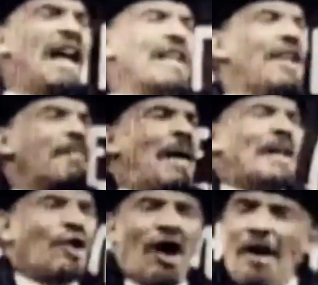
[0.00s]
took over the
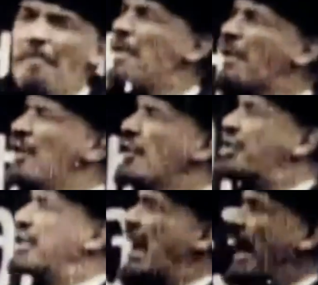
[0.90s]
government, he
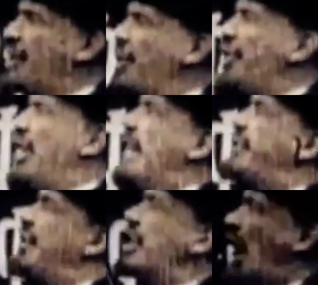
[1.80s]
began persecuting the
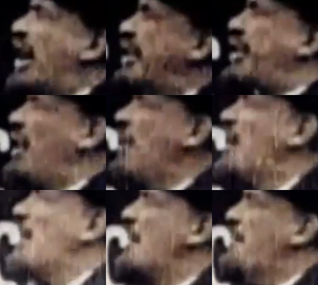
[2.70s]
church.
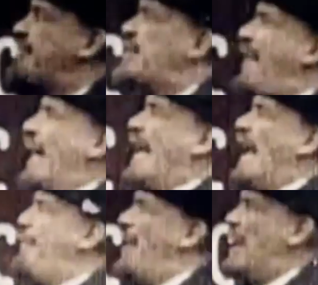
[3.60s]

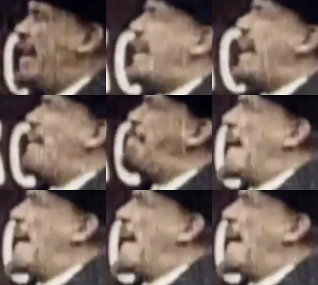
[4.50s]
Valentine was under